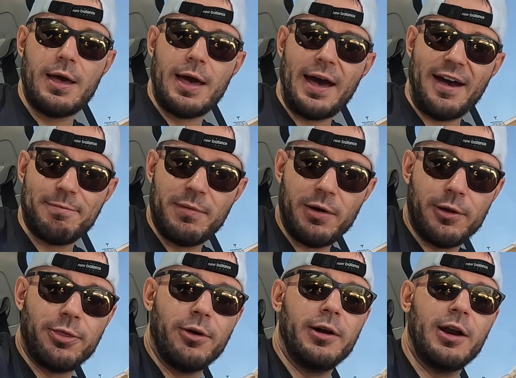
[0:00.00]
half
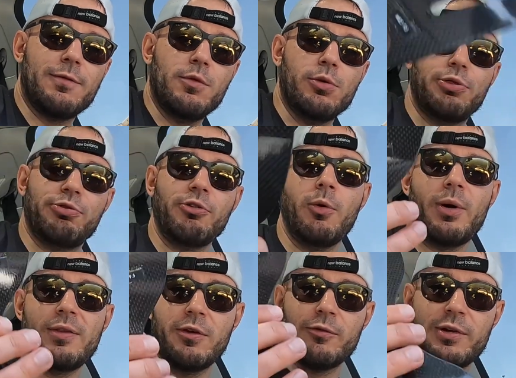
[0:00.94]
marathon. If you throw
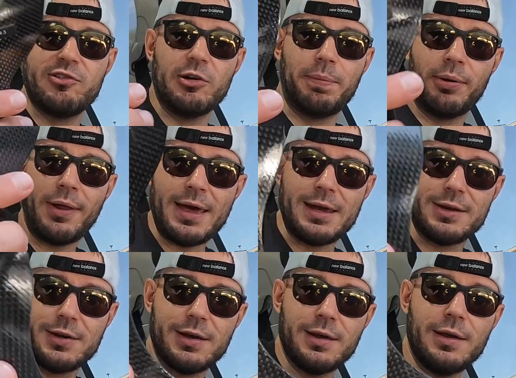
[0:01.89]
in the rigid
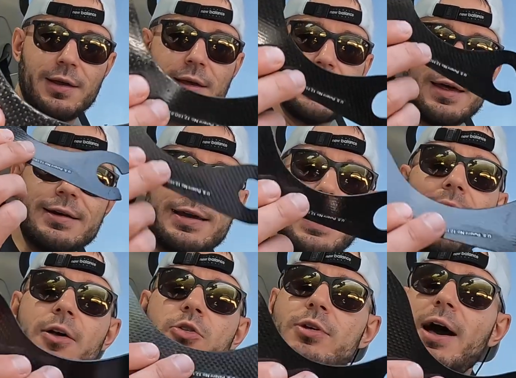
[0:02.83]
plate,
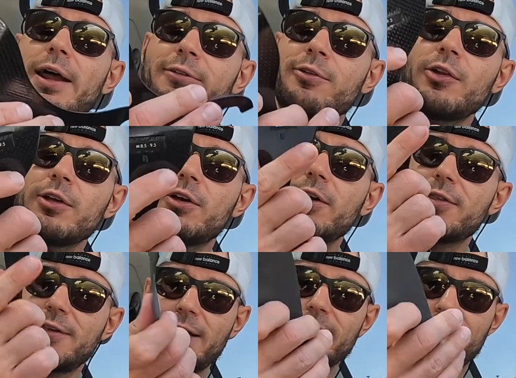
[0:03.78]
now you got a really
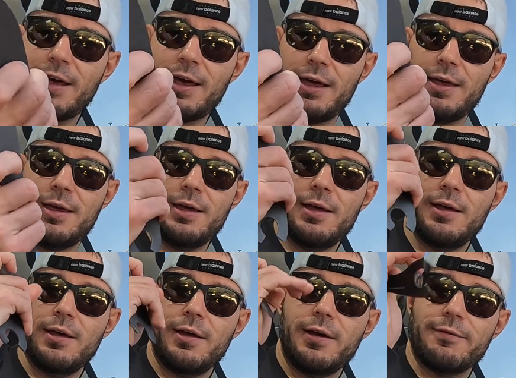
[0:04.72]
good 10K,
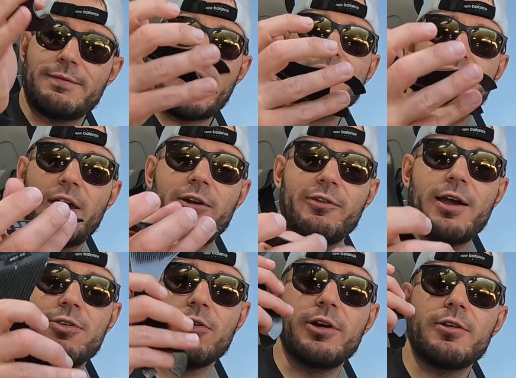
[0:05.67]
5K
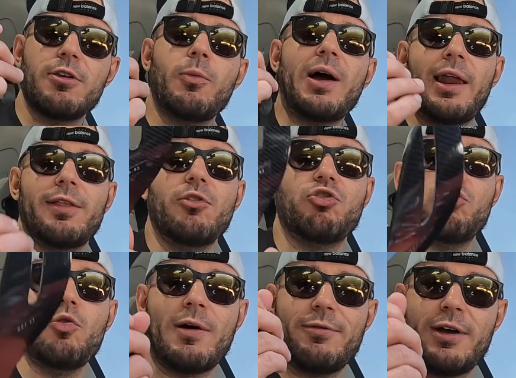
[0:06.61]
racer. And this is why I like the
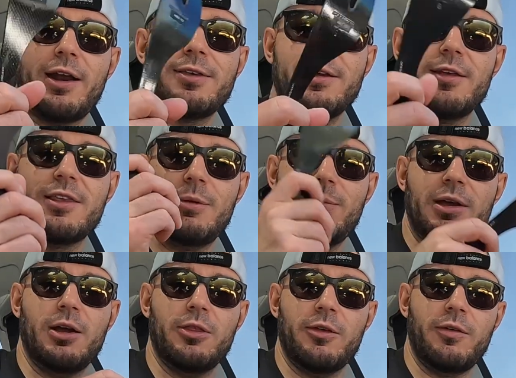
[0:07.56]
shoe. I forgot to say this in the
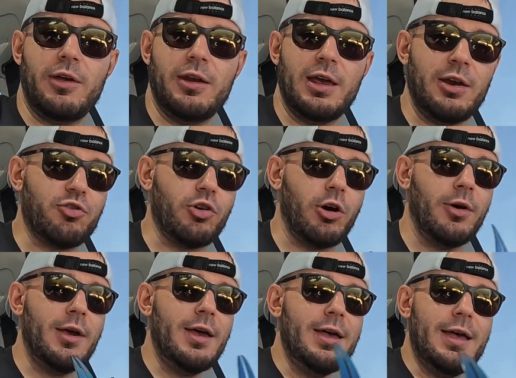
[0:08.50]
beginning of in the
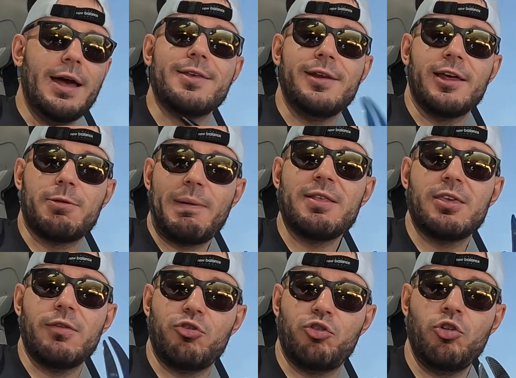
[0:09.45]
intro. It's an
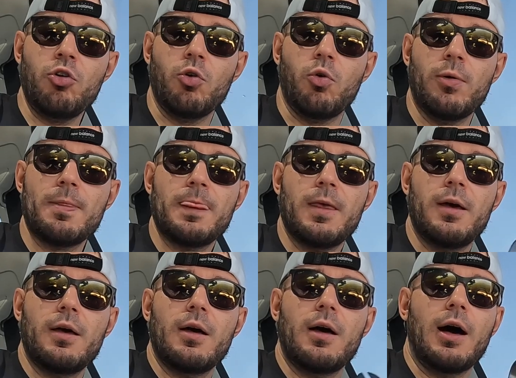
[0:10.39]
expensive shoe.
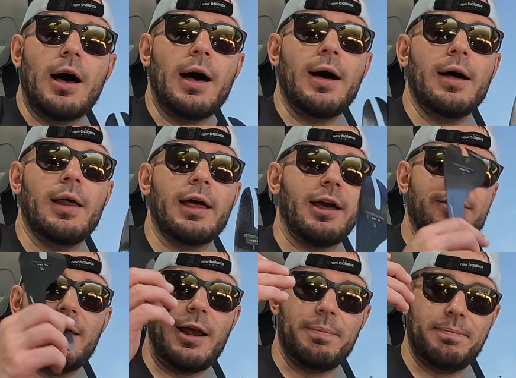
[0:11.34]
Like I
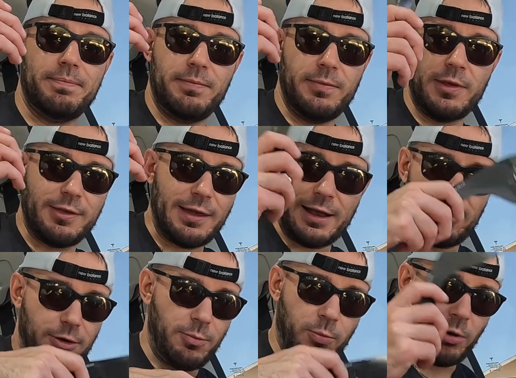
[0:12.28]
said, the
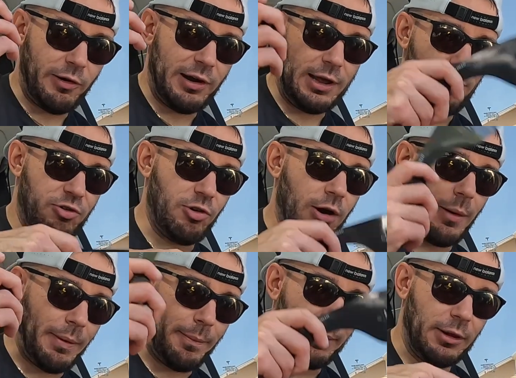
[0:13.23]
stats were already showed
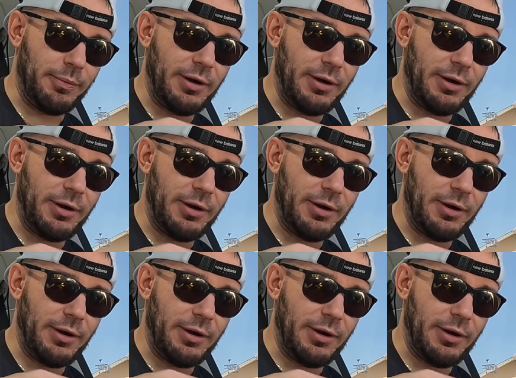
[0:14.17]
up. I'll put the